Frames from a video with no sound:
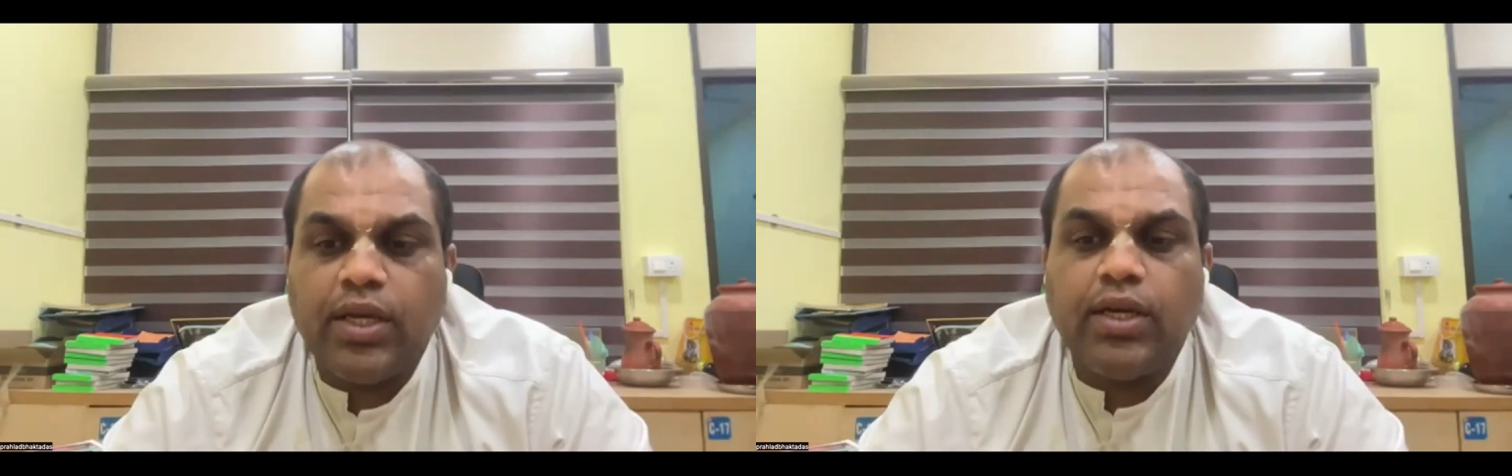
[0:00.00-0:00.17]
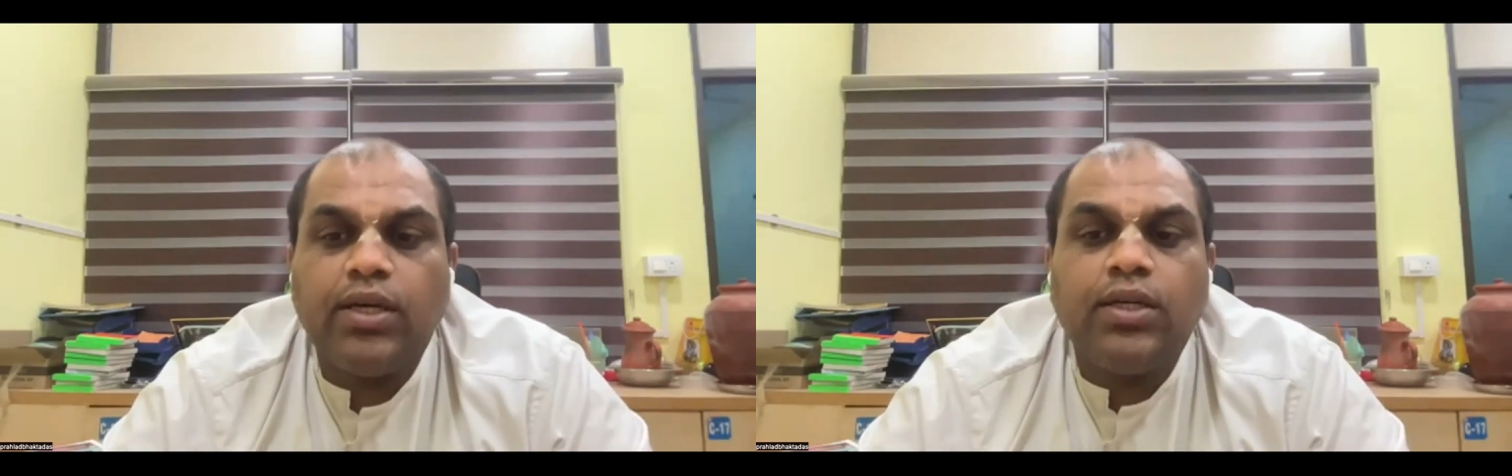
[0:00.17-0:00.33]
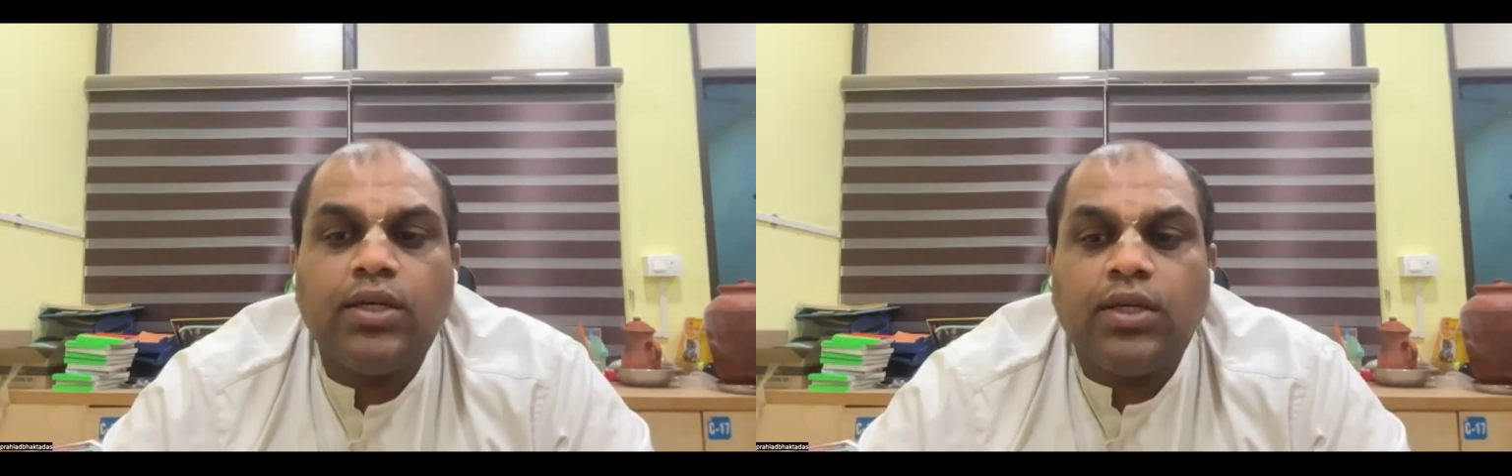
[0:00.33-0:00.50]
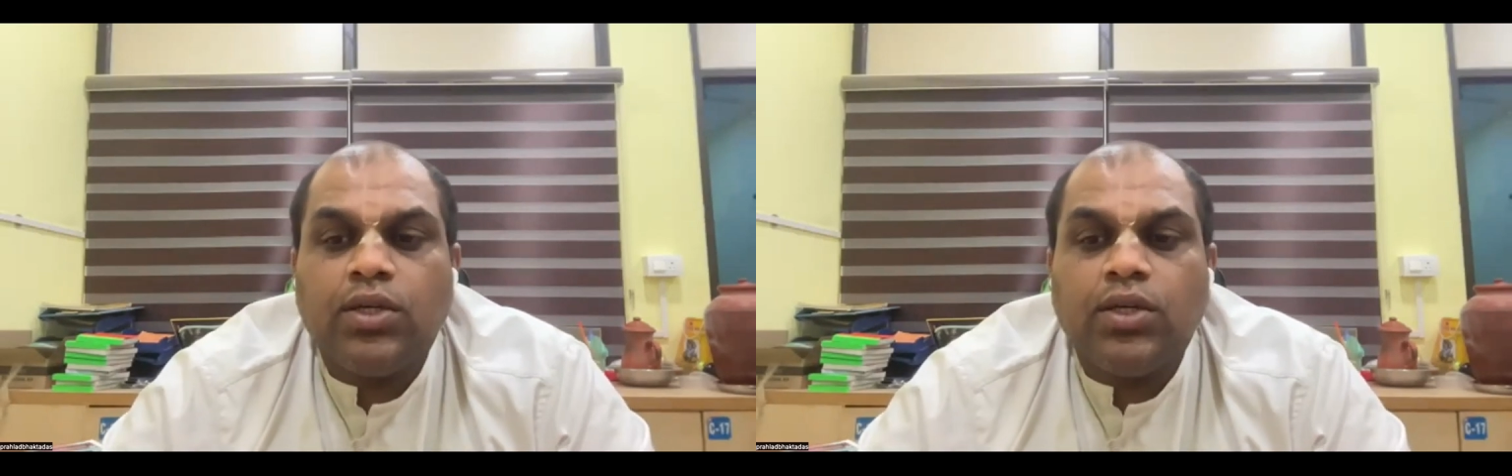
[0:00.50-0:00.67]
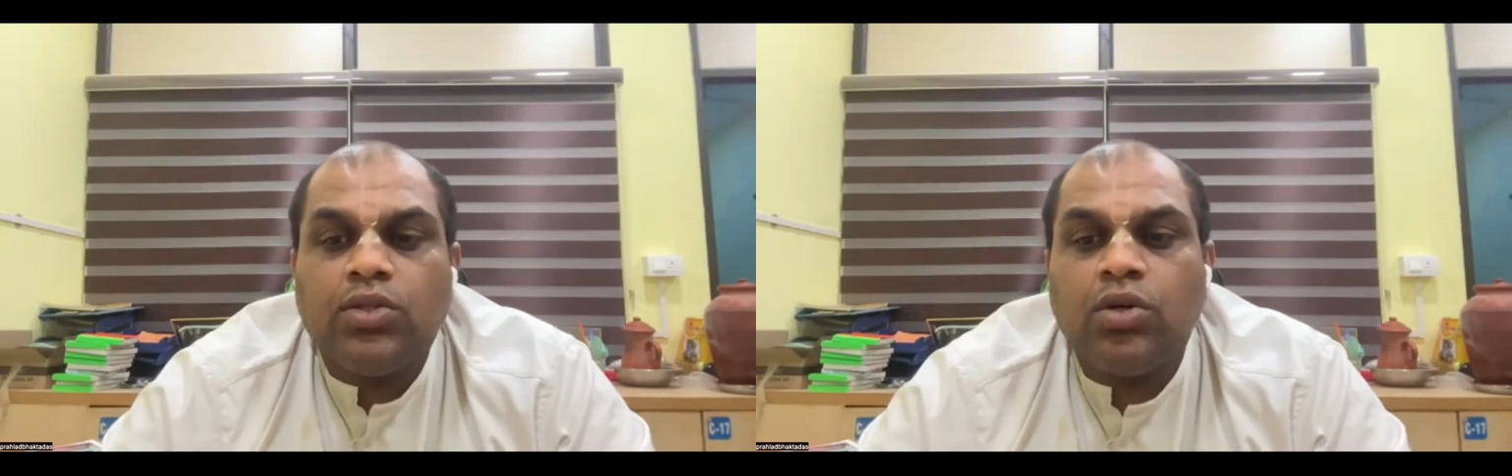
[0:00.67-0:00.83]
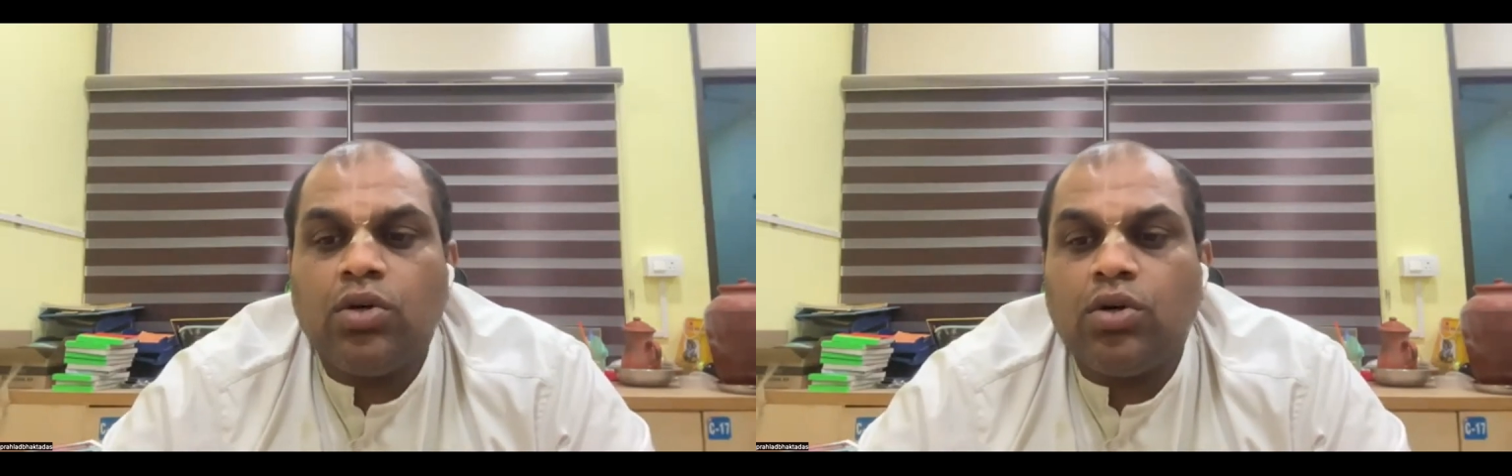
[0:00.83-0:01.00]
Yeah.
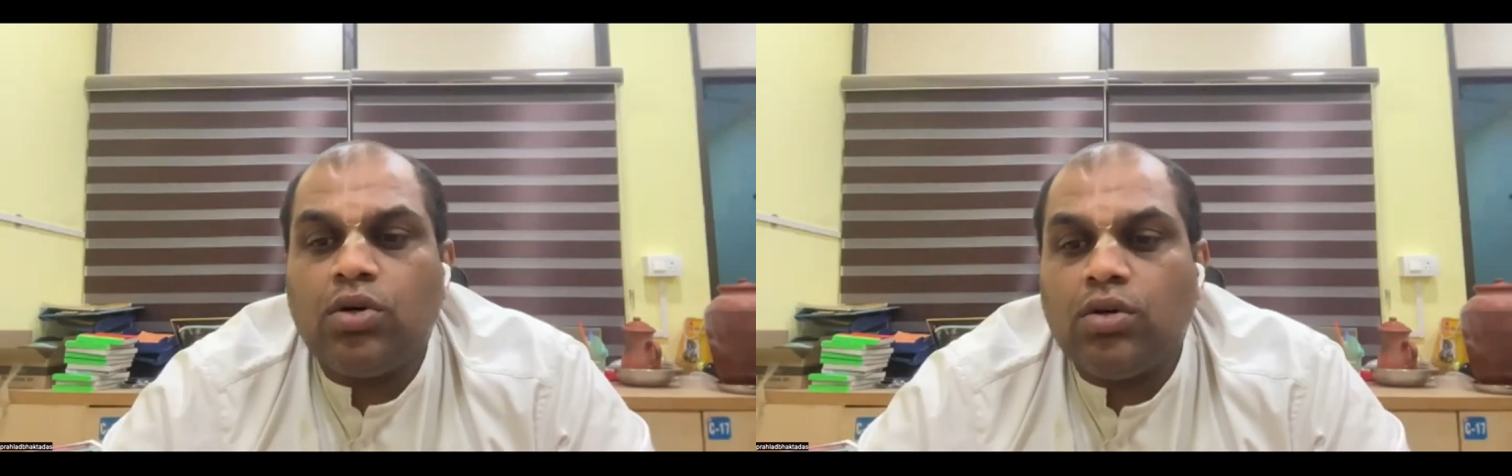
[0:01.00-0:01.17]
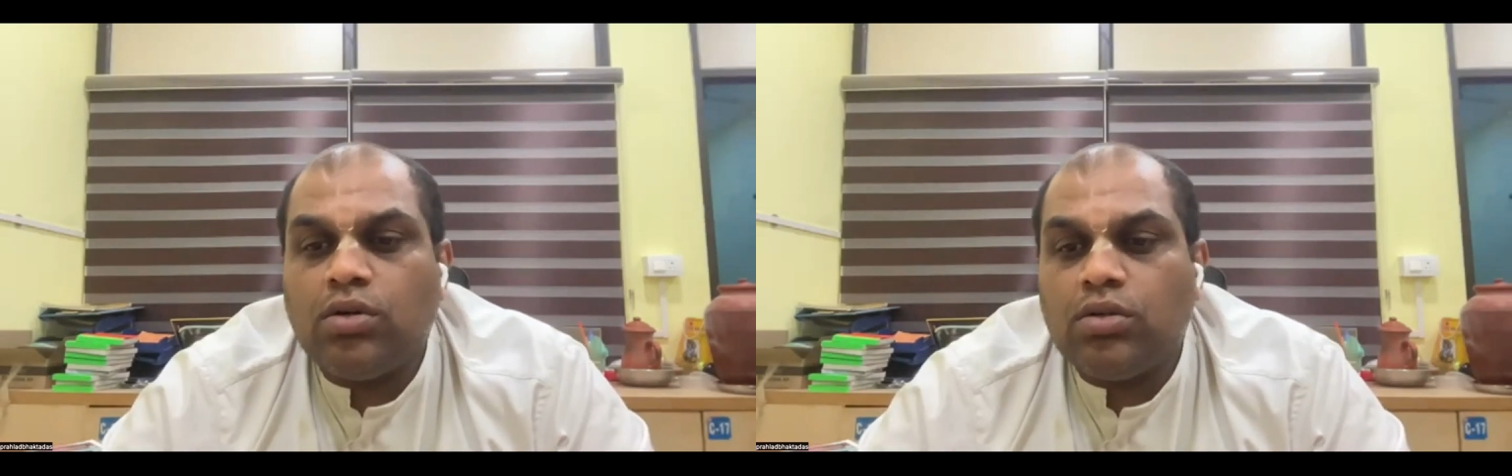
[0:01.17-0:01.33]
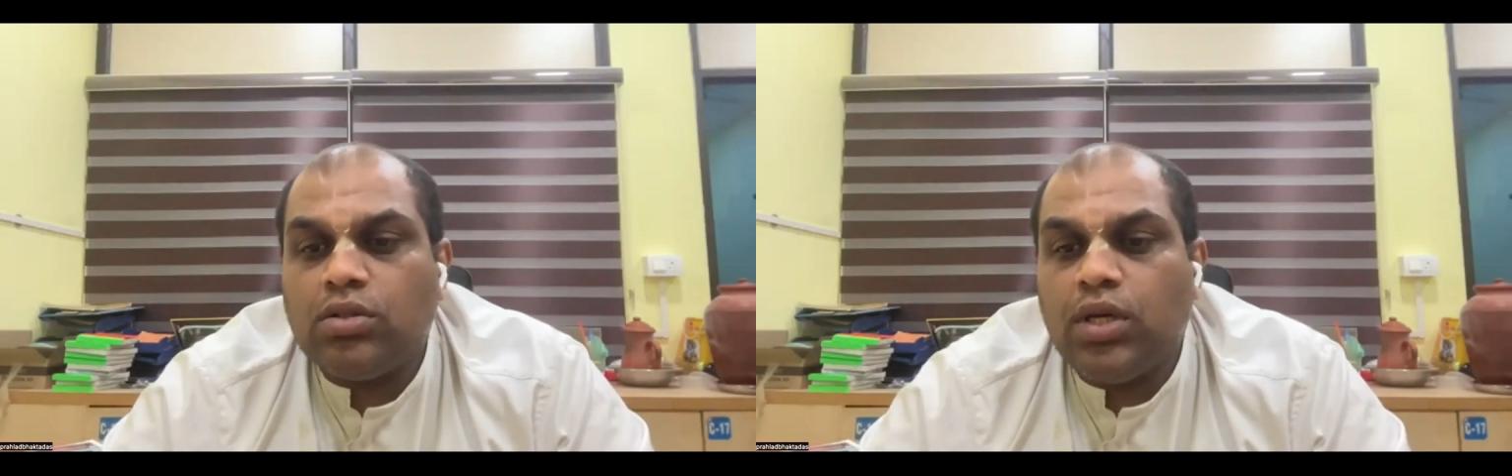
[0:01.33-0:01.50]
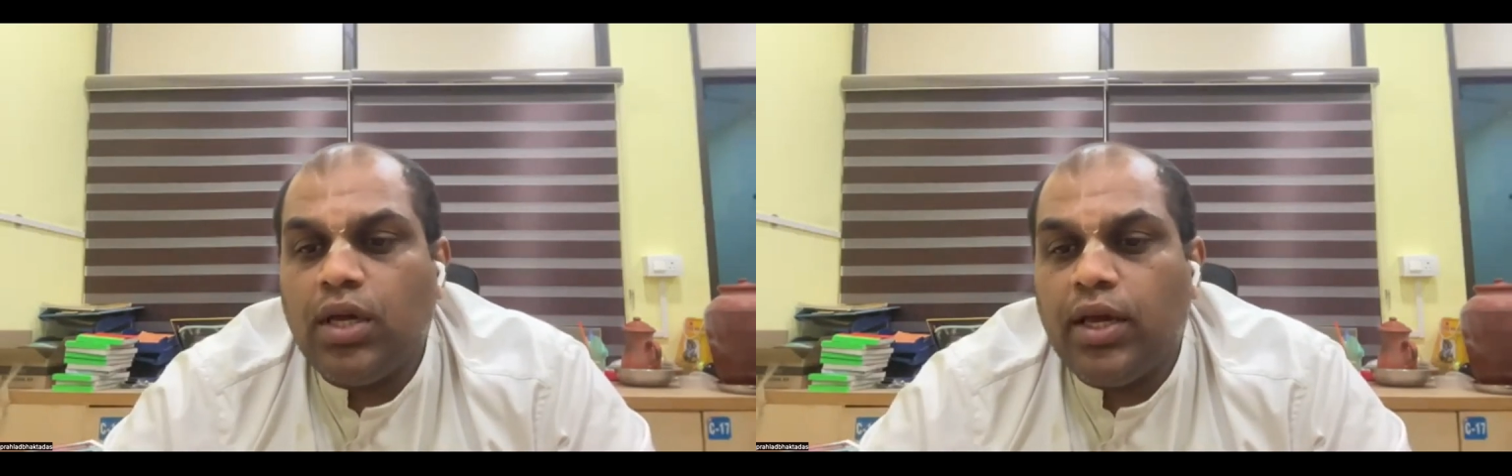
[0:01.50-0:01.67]
Mm-hmm. So